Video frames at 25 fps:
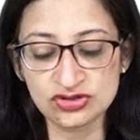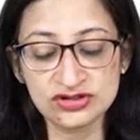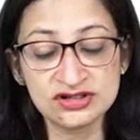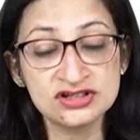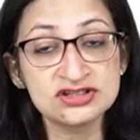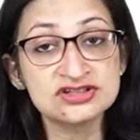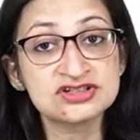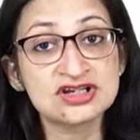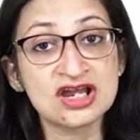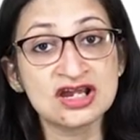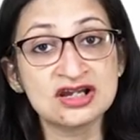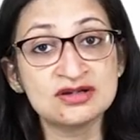in
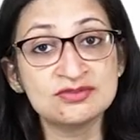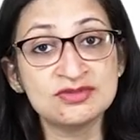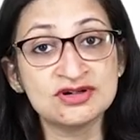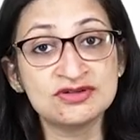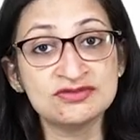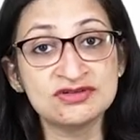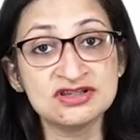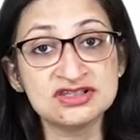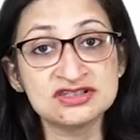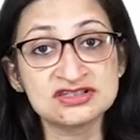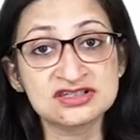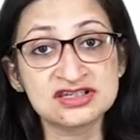a child
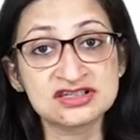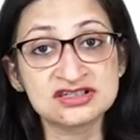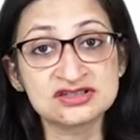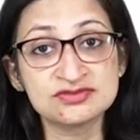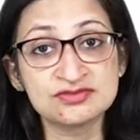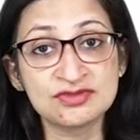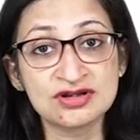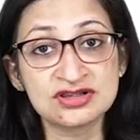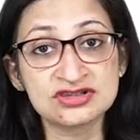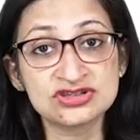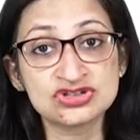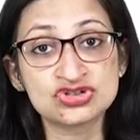between 6
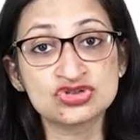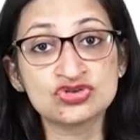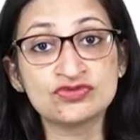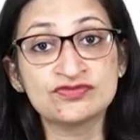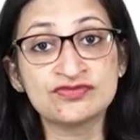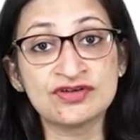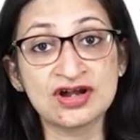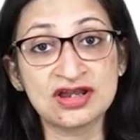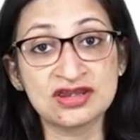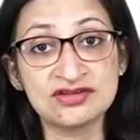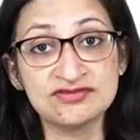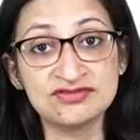months to
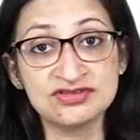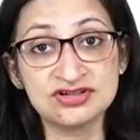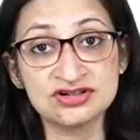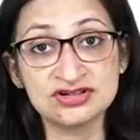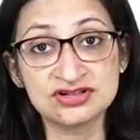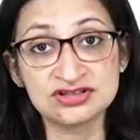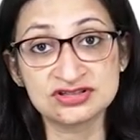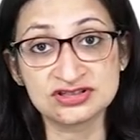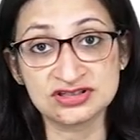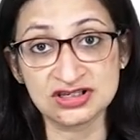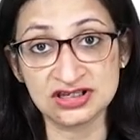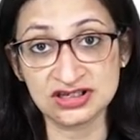5
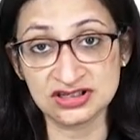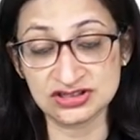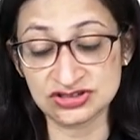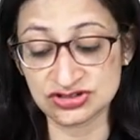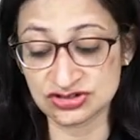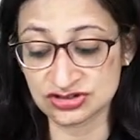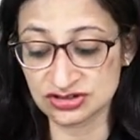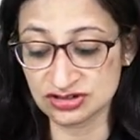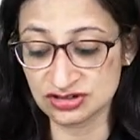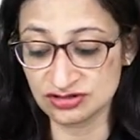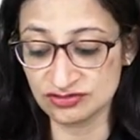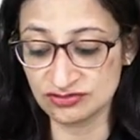years
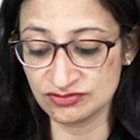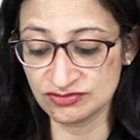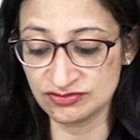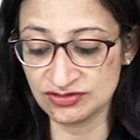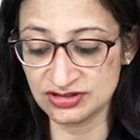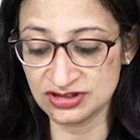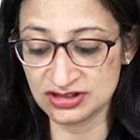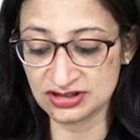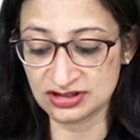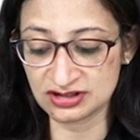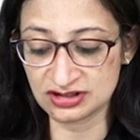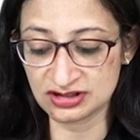age,
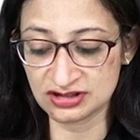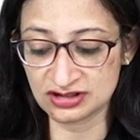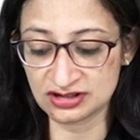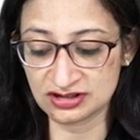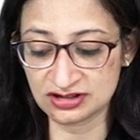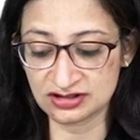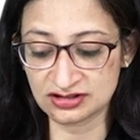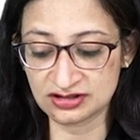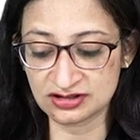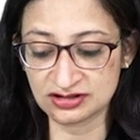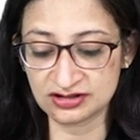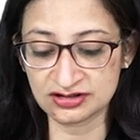we
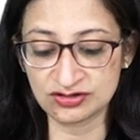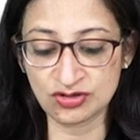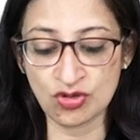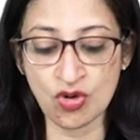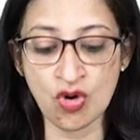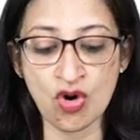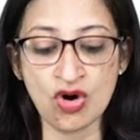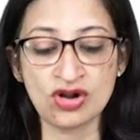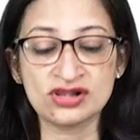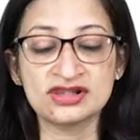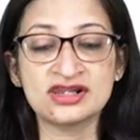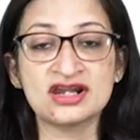
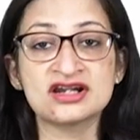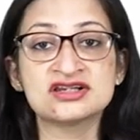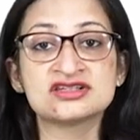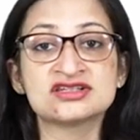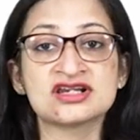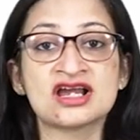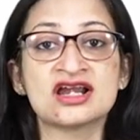call that